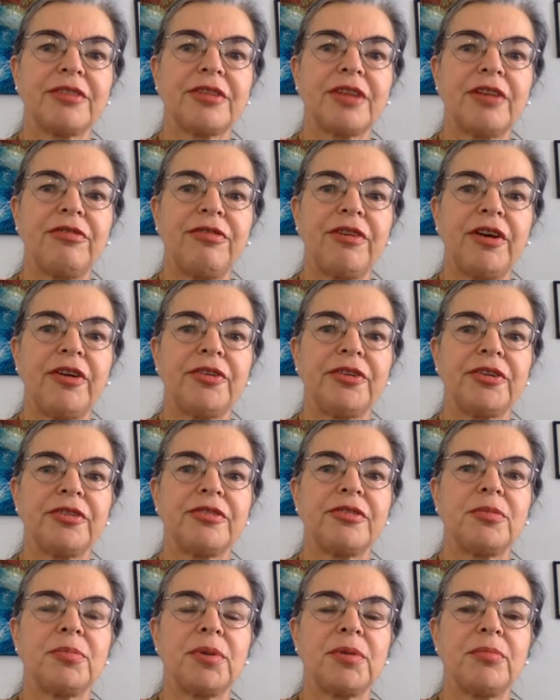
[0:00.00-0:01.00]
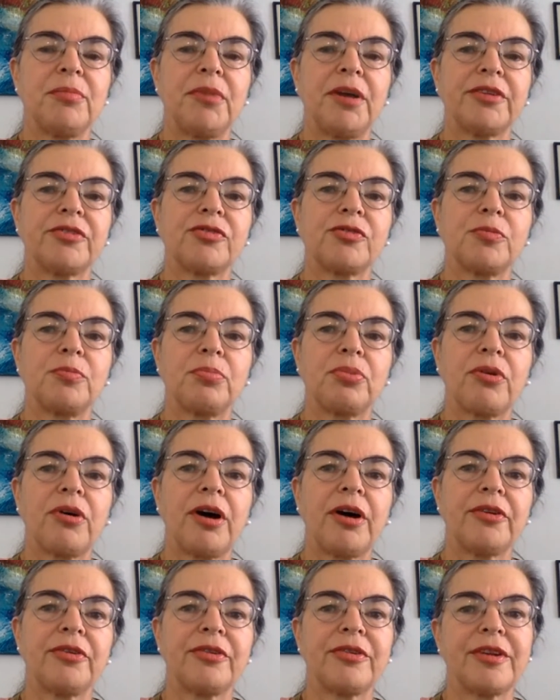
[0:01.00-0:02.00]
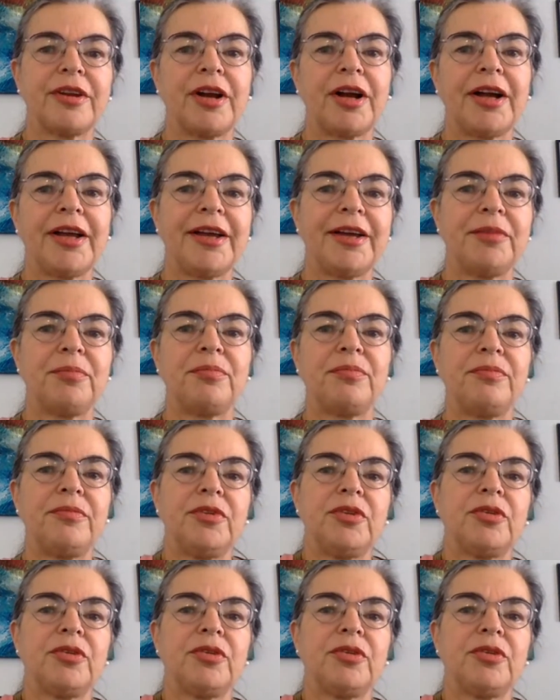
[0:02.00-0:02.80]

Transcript: because I found it to be much broader than I had,